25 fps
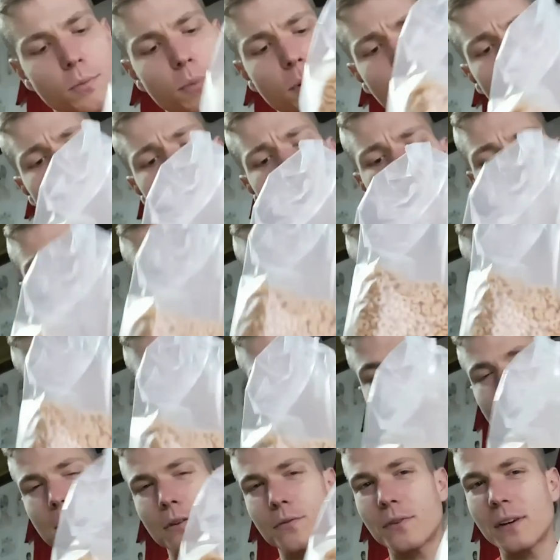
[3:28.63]
To be honest, I
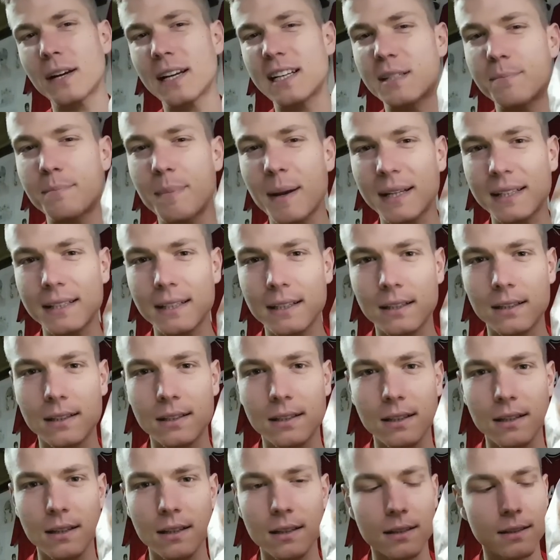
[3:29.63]
kind of expected
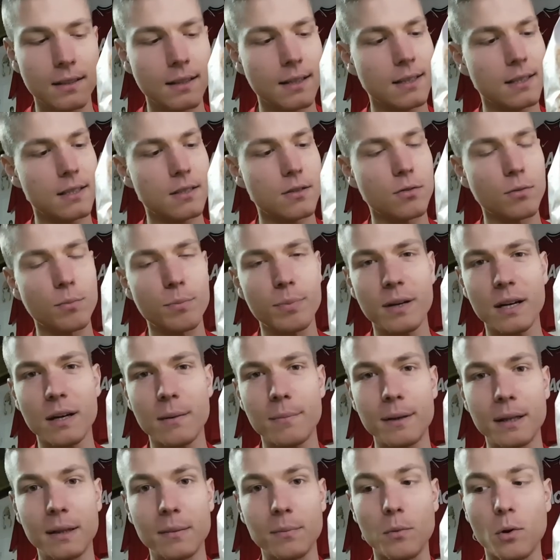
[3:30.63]
this to be a
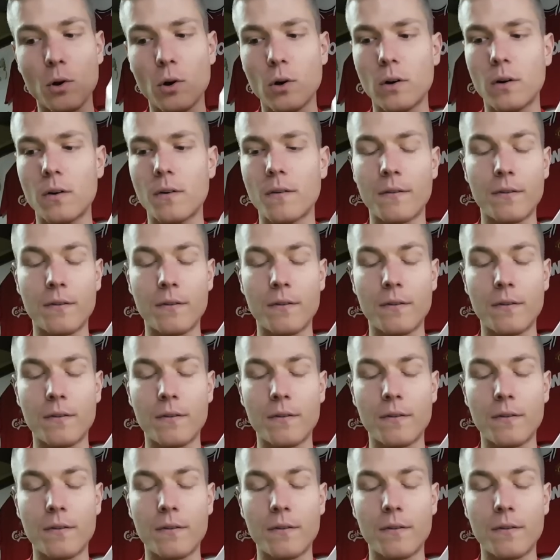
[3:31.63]
bit more